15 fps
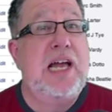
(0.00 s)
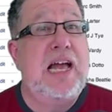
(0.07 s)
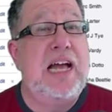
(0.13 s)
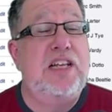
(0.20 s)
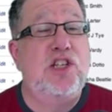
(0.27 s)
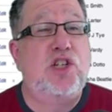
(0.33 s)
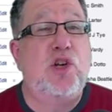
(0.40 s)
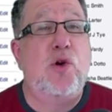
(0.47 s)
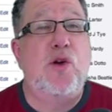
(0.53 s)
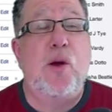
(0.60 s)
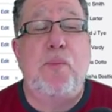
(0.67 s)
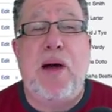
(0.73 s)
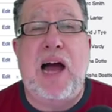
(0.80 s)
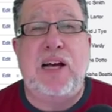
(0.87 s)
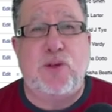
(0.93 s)
and so
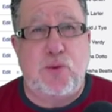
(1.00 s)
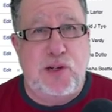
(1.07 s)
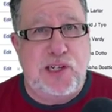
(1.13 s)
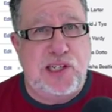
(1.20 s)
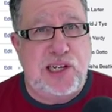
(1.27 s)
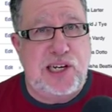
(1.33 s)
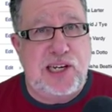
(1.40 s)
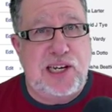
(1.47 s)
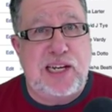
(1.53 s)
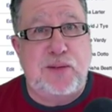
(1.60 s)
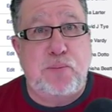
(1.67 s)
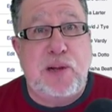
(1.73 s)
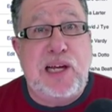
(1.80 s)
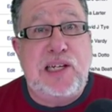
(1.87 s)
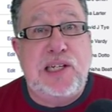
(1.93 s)
your password is in less
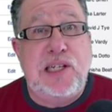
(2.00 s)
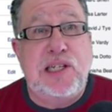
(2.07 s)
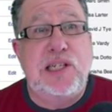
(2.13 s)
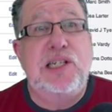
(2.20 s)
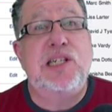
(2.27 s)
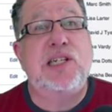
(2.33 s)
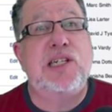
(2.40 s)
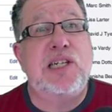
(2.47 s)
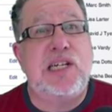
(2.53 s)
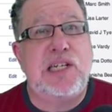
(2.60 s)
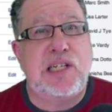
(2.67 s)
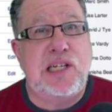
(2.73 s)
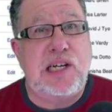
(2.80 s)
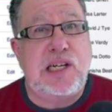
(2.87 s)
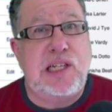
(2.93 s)
places and it's
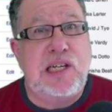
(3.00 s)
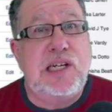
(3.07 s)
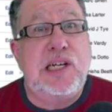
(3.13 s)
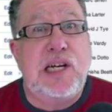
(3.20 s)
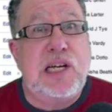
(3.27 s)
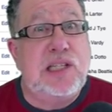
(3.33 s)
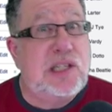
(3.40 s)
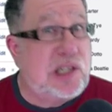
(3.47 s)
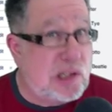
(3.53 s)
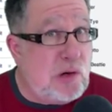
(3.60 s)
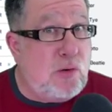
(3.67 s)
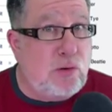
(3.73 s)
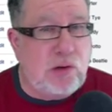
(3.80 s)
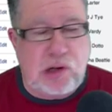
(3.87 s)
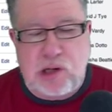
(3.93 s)
less likely to get
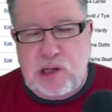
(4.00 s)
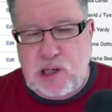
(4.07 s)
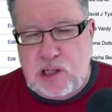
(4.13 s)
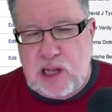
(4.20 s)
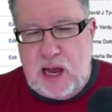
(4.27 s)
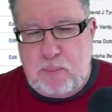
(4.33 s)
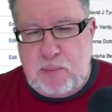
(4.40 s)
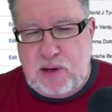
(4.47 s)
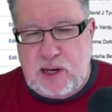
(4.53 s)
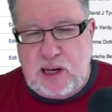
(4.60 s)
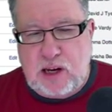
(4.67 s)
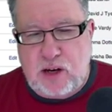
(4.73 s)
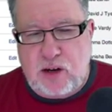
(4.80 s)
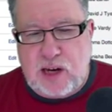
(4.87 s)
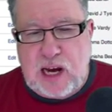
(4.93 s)
stolen in that
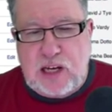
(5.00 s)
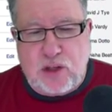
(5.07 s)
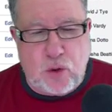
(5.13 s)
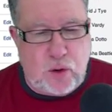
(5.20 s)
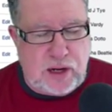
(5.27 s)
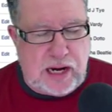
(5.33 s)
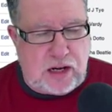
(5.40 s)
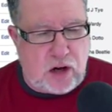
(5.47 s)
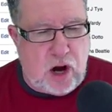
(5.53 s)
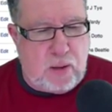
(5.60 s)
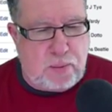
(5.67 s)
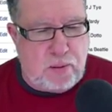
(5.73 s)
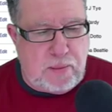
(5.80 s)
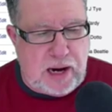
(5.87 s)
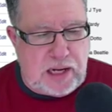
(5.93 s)
particular case or get
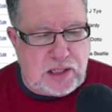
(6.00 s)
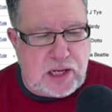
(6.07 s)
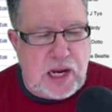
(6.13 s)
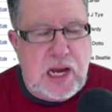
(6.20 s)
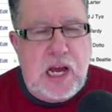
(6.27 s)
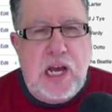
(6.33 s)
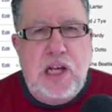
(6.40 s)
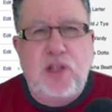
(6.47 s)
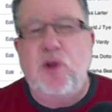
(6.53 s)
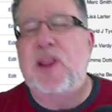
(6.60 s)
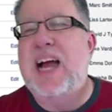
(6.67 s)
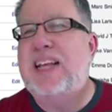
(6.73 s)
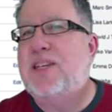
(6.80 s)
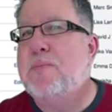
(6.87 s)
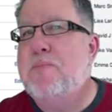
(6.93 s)
compromised. So
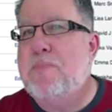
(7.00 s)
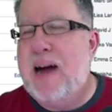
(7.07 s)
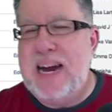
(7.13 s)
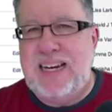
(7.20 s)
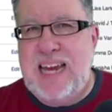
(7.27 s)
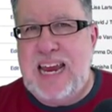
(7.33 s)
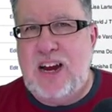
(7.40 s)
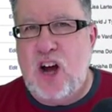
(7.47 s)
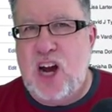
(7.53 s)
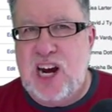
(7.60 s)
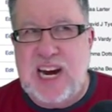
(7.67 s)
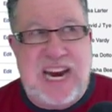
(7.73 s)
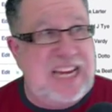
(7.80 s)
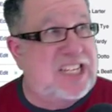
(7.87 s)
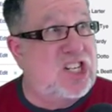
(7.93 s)
that's my take on
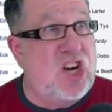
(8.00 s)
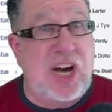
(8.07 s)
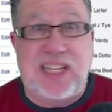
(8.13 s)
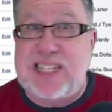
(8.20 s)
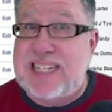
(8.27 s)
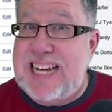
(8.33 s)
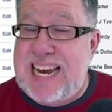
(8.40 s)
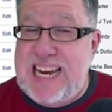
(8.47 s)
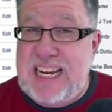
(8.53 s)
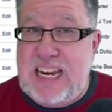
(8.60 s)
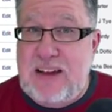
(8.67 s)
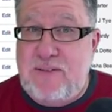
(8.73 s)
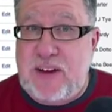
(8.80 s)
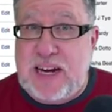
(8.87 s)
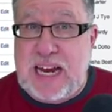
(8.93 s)
it. It's not
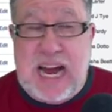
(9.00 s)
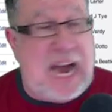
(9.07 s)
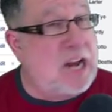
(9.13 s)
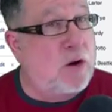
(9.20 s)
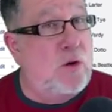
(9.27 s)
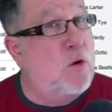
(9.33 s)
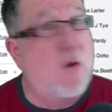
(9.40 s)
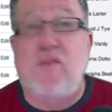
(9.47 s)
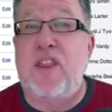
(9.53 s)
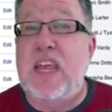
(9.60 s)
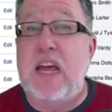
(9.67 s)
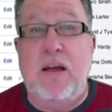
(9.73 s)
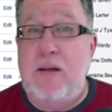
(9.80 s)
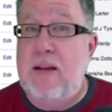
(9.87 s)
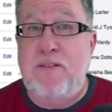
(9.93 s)
scientific. I don't know
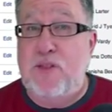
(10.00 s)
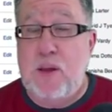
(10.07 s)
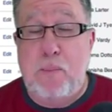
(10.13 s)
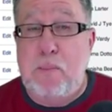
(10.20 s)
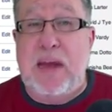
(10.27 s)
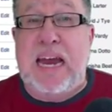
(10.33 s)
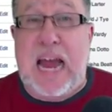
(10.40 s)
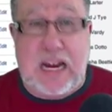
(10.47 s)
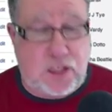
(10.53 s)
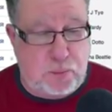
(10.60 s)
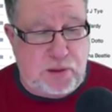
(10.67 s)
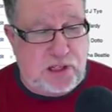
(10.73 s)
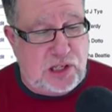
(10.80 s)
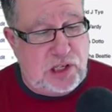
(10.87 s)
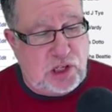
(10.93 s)
if the big
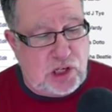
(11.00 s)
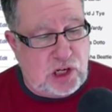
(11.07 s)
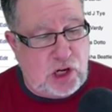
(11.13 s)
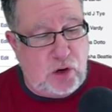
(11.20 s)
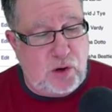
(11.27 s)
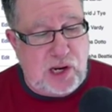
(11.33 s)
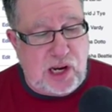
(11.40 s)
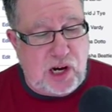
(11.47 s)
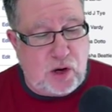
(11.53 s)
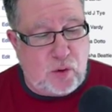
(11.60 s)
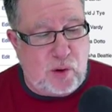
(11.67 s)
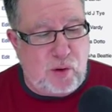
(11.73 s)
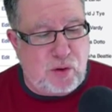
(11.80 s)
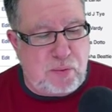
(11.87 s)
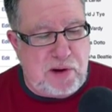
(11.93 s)
experts in security
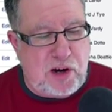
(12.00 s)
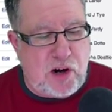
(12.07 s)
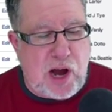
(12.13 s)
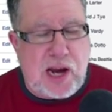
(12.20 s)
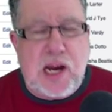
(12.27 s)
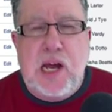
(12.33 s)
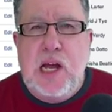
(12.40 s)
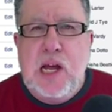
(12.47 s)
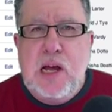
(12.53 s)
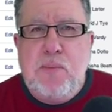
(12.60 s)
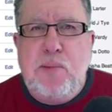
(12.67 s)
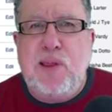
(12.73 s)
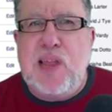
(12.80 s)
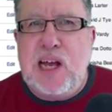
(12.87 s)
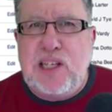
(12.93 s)
agree with me or not,
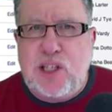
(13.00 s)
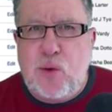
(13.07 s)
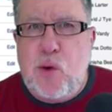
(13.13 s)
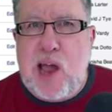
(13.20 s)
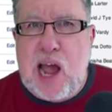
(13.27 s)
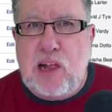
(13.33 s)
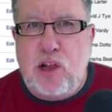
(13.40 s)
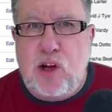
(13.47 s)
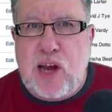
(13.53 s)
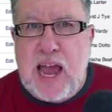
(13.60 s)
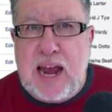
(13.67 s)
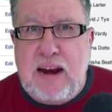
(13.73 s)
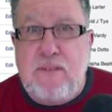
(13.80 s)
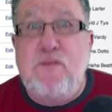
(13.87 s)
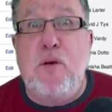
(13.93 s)
but that's the way I look
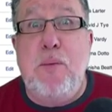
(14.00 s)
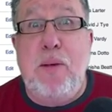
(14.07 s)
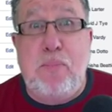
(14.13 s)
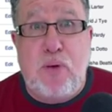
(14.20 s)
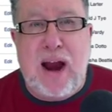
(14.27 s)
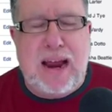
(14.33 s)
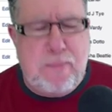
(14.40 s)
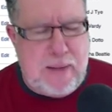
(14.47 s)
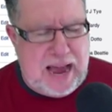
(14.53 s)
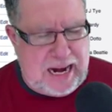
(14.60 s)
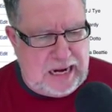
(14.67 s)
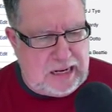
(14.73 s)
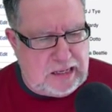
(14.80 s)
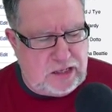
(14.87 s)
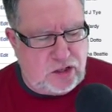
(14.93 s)
at it from a
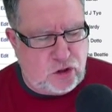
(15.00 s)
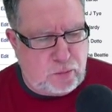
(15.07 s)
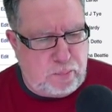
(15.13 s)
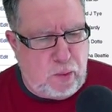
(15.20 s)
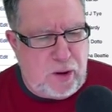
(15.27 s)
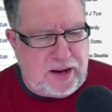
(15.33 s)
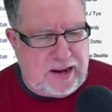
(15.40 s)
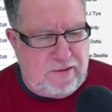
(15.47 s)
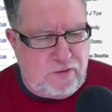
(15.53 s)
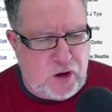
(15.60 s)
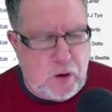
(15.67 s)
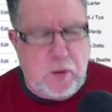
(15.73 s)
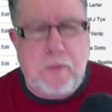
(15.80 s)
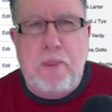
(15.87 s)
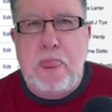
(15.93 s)
pragmatic point of
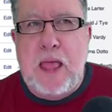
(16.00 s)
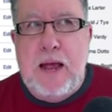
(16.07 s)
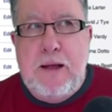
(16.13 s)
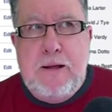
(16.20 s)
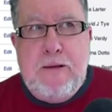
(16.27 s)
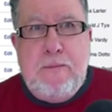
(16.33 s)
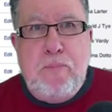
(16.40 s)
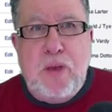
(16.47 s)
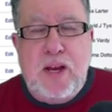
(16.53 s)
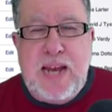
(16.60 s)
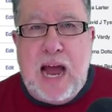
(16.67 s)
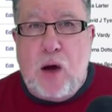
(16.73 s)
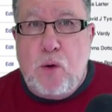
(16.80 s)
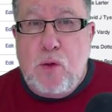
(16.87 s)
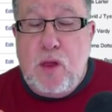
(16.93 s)
view.
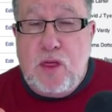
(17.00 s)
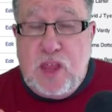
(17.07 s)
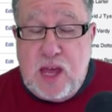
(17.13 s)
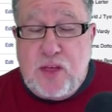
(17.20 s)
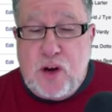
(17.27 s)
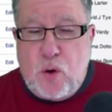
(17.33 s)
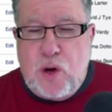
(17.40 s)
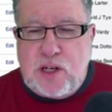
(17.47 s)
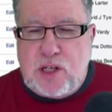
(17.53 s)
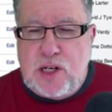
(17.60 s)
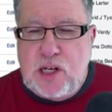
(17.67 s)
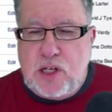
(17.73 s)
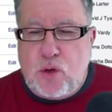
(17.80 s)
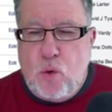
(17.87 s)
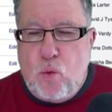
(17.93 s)
Now, the other
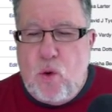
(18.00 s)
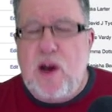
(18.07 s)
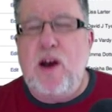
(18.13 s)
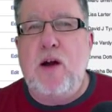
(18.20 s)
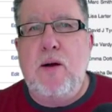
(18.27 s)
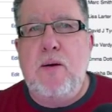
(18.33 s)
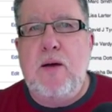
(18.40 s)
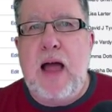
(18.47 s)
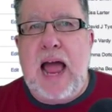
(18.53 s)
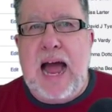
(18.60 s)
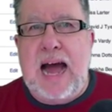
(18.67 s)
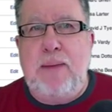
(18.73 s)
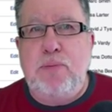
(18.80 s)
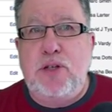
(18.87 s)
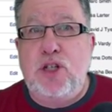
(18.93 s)
question is, what
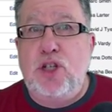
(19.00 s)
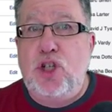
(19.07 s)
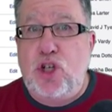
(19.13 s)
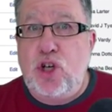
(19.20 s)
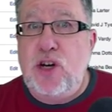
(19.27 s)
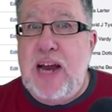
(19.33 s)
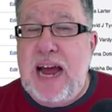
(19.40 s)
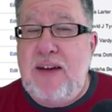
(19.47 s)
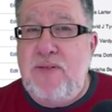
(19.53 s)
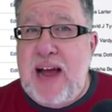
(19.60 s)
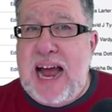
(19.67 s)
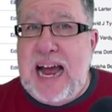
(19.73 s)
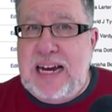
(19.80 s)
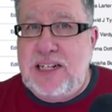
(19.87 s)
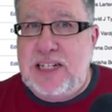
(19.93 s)
apps should have
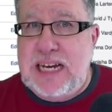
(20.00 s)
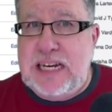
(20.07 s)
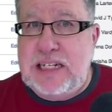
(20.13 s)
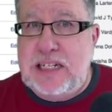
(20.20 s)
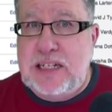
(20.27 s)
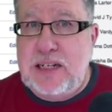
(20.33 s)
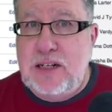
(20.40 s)
access